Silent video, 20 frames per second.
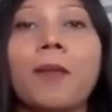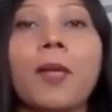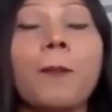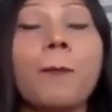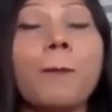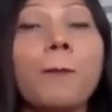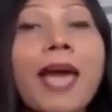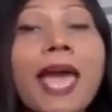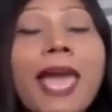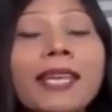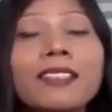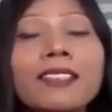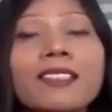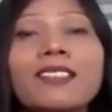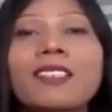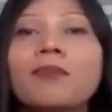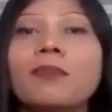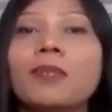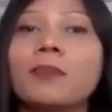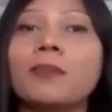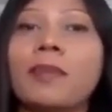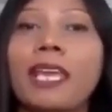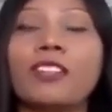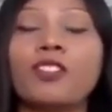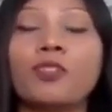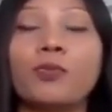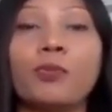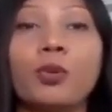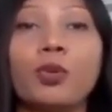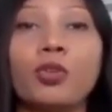maximum
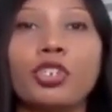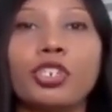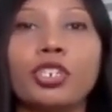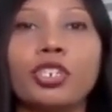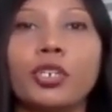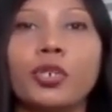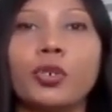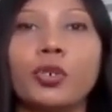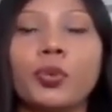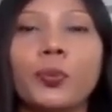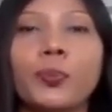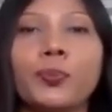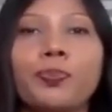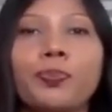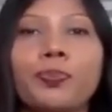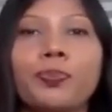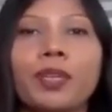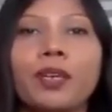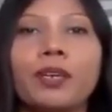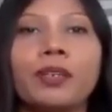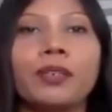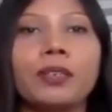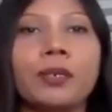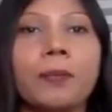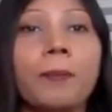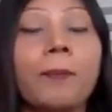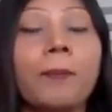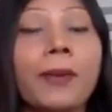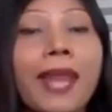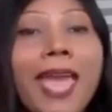exposure to
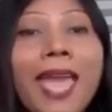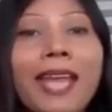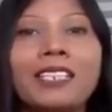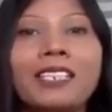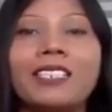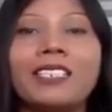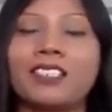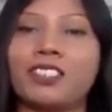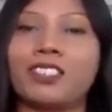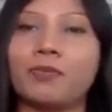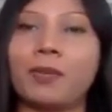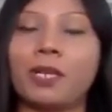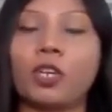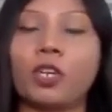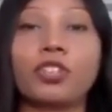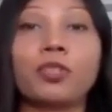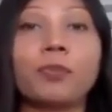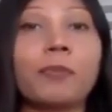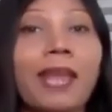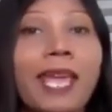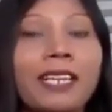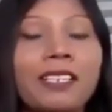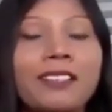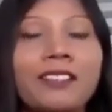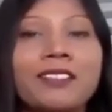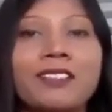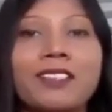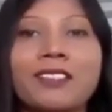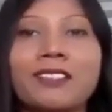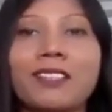practice, because
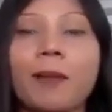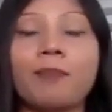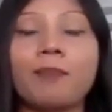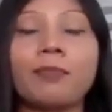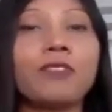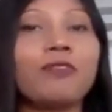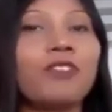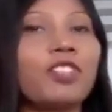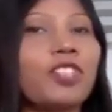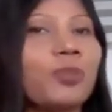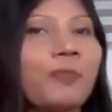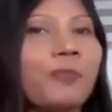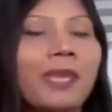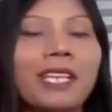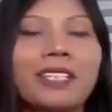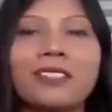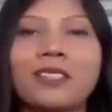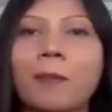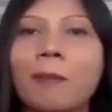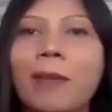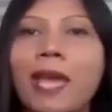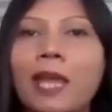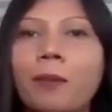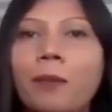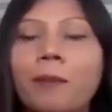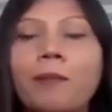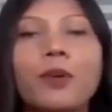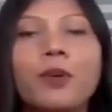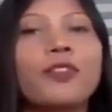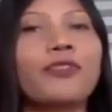practice is something which makes a
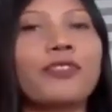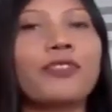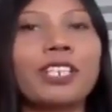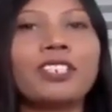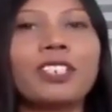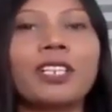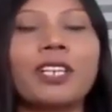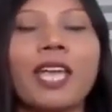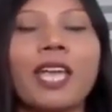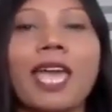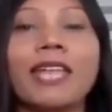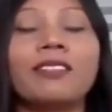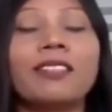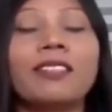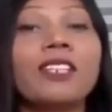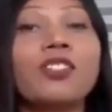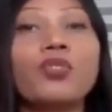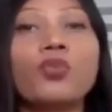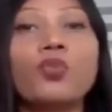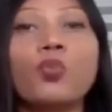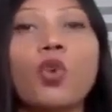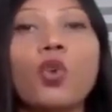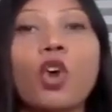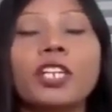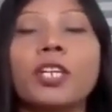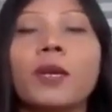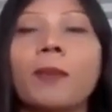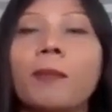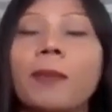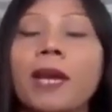man perfect, and that is
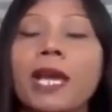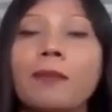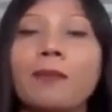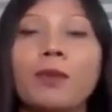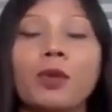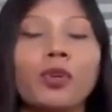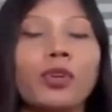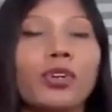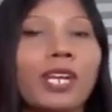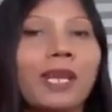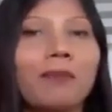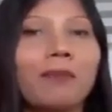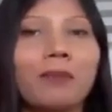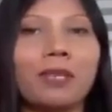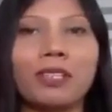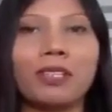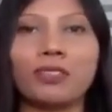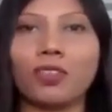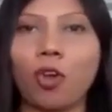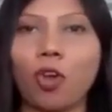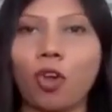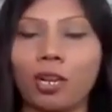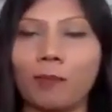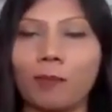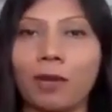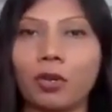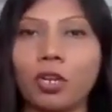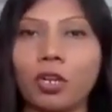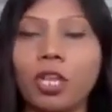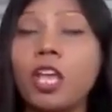what my program is all
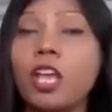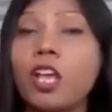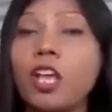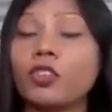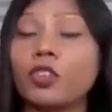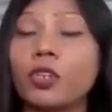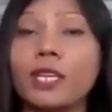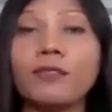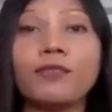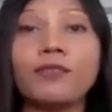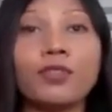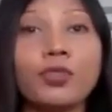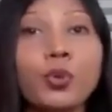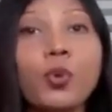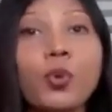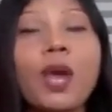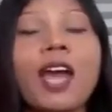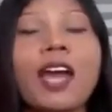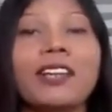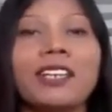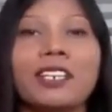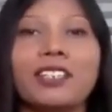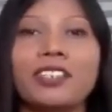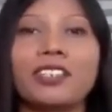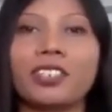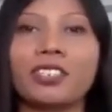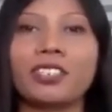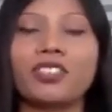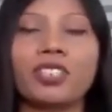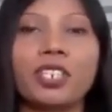about. So if you are
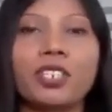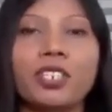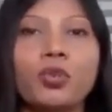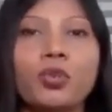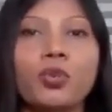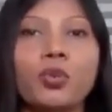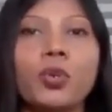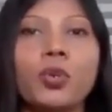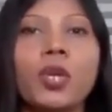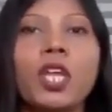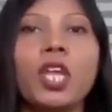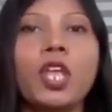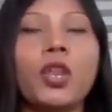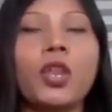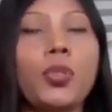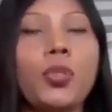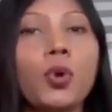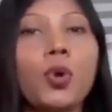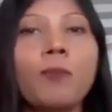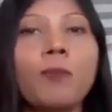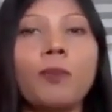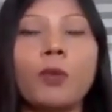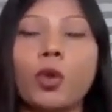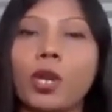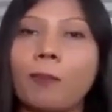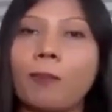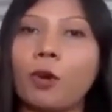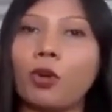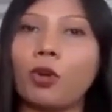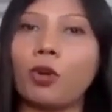interested to know
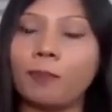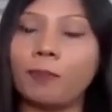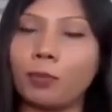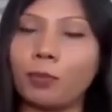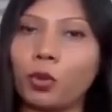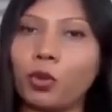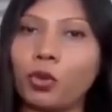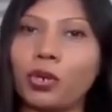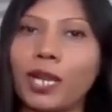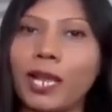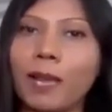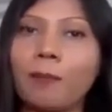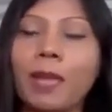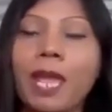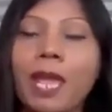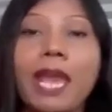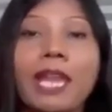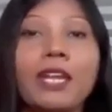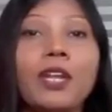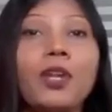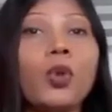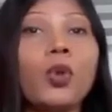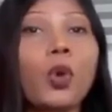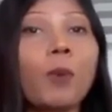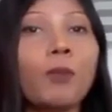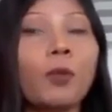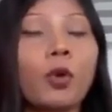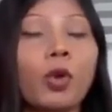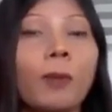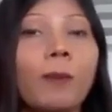more about the program and
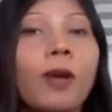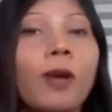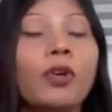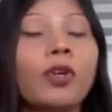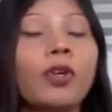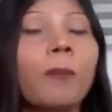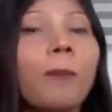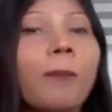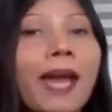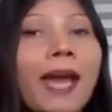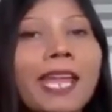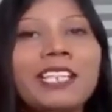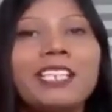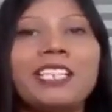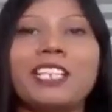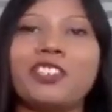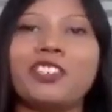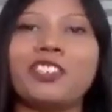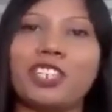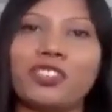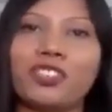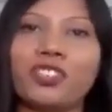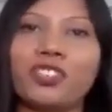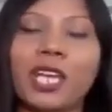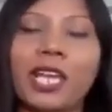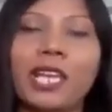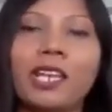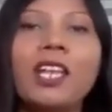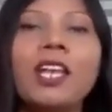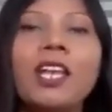know more about my teaching
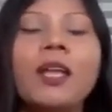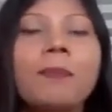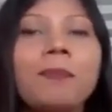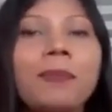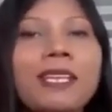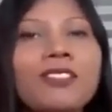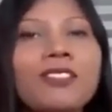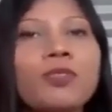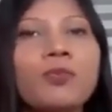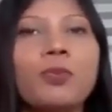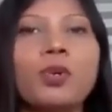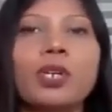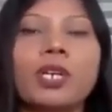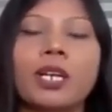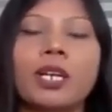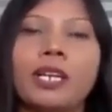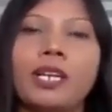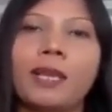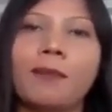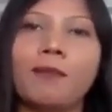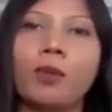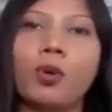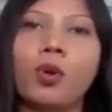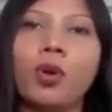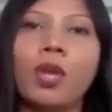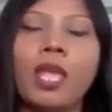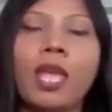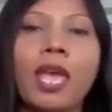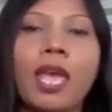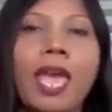style, please book a
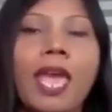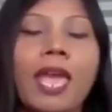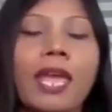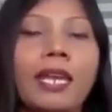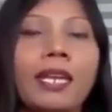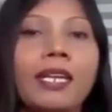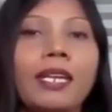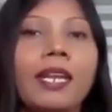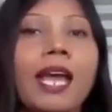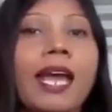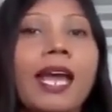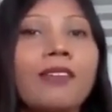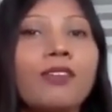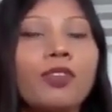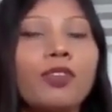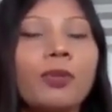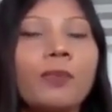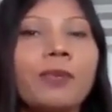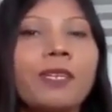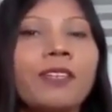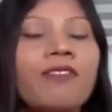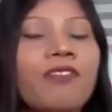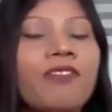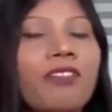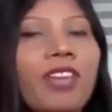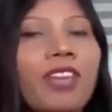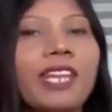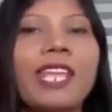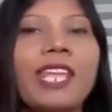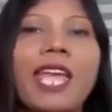demo and I would be
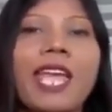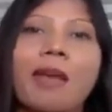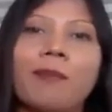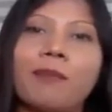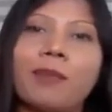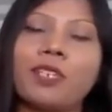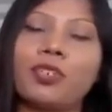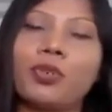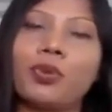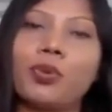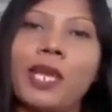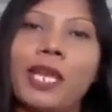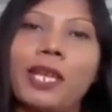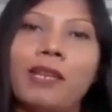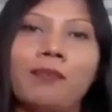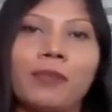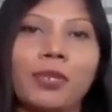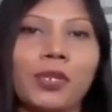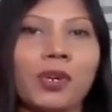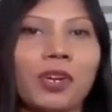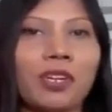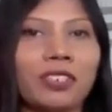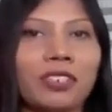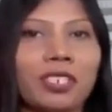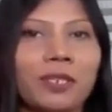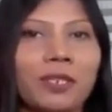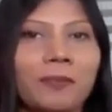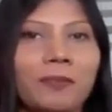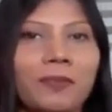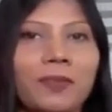very happy to help you
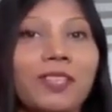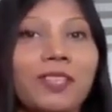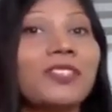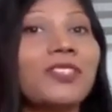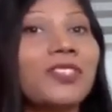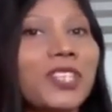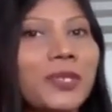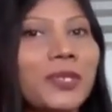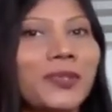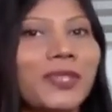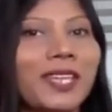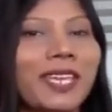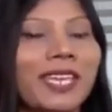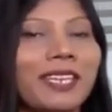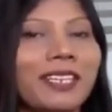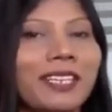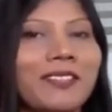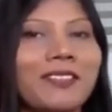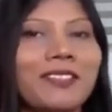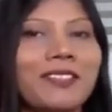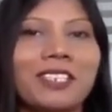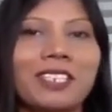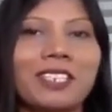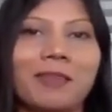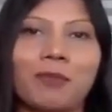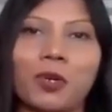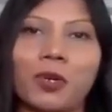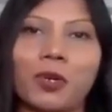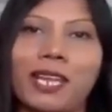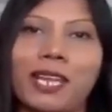out. See you there in the
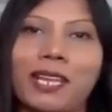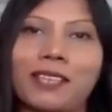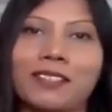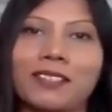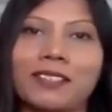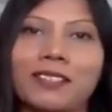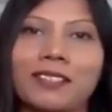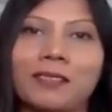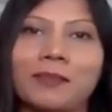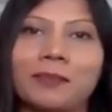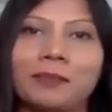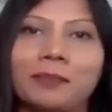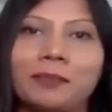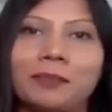demo class.